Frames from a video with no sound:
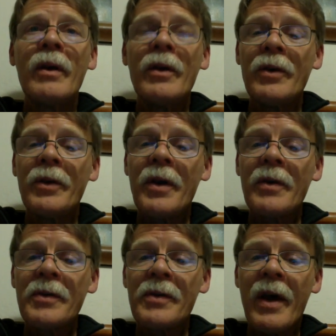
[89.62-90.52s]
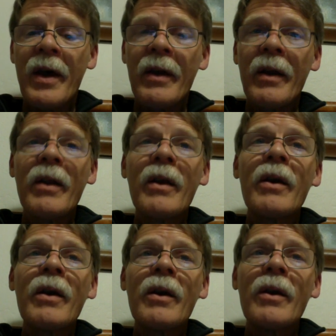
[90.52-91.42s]
You'll notice that
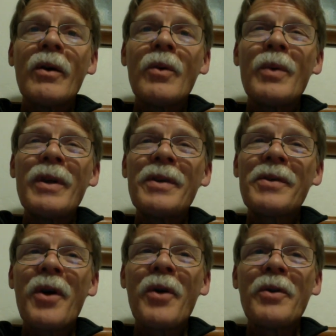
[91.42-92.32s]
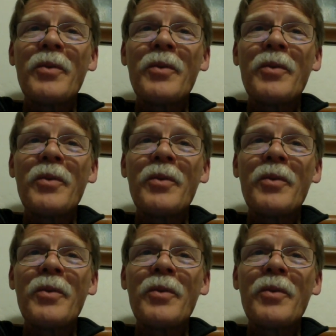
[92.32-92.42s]
we started